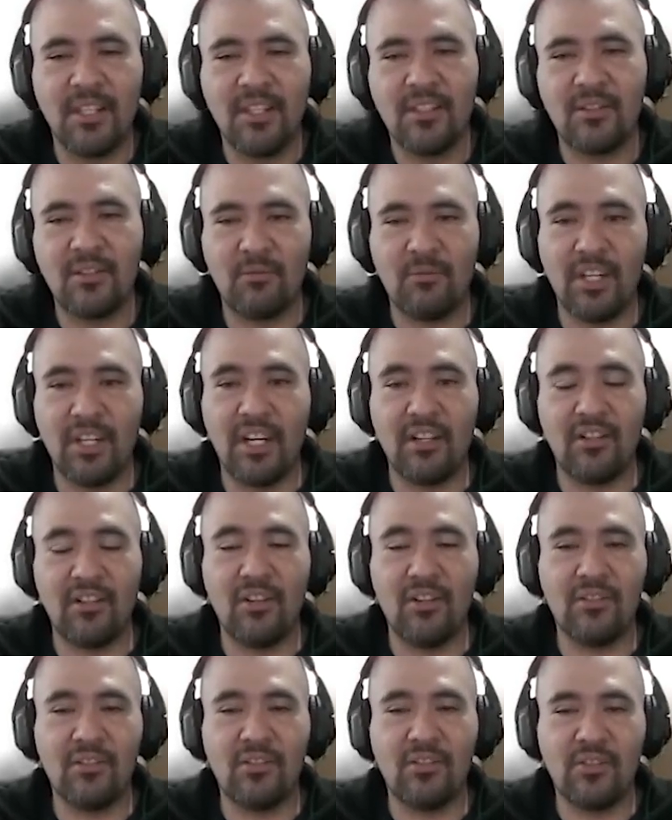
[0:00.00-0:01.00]
So we are
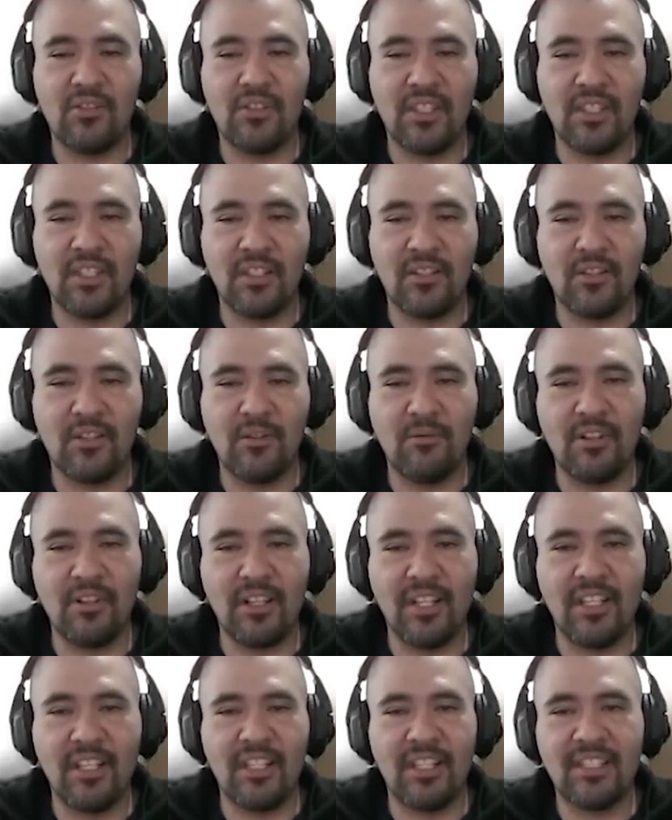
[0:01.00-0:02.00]
not using
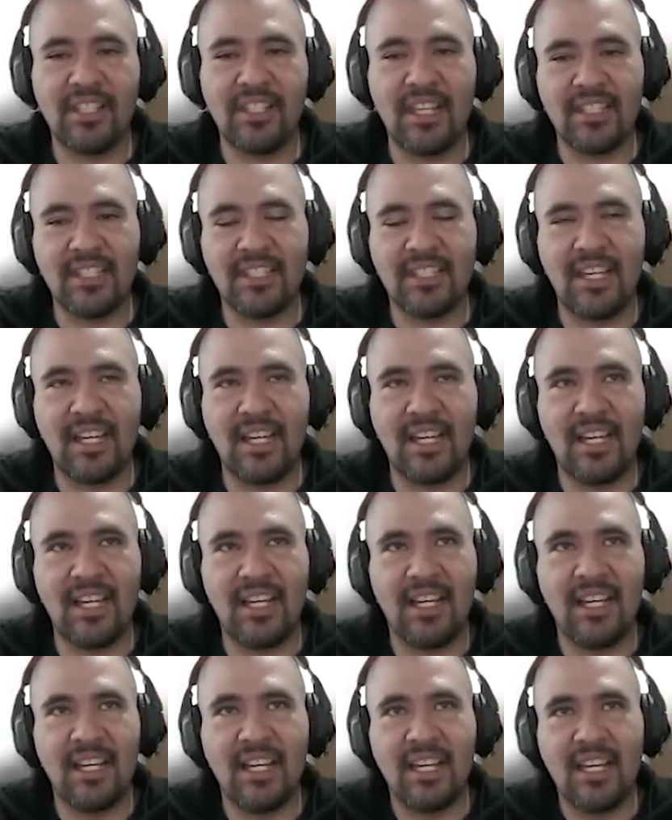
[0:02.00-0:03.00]
Kubernetes as
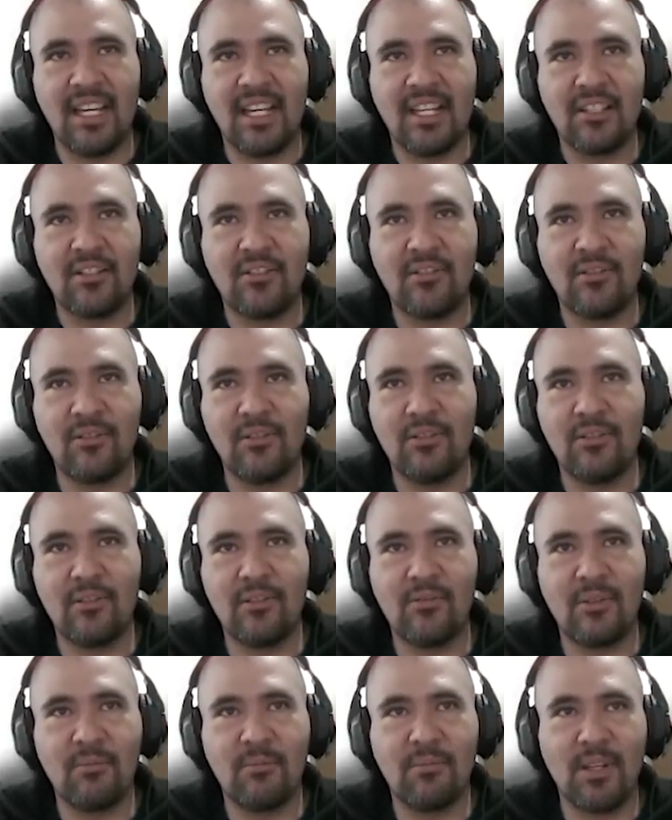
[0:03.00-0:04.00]
a tool
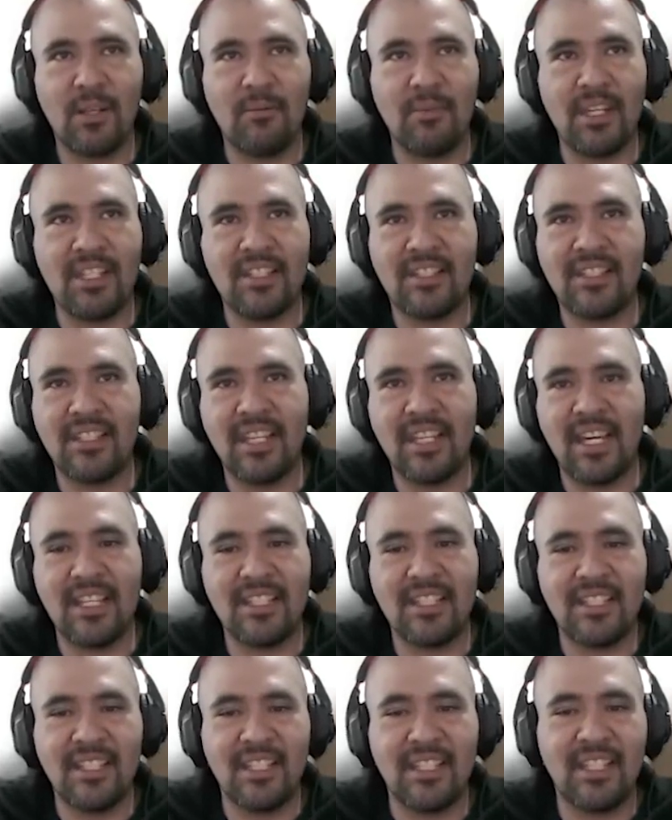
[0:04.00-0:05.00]
to implement
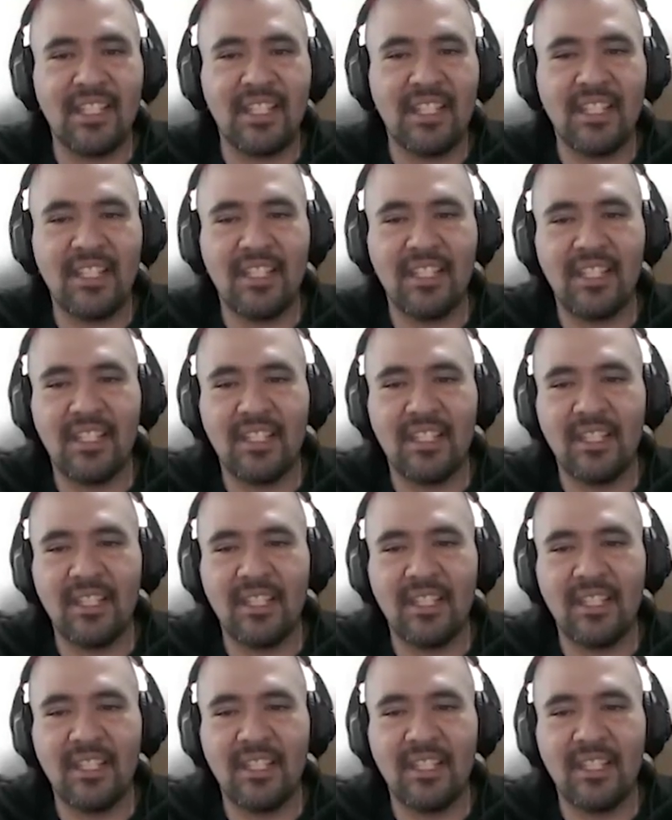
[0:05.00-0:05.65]
CI/CD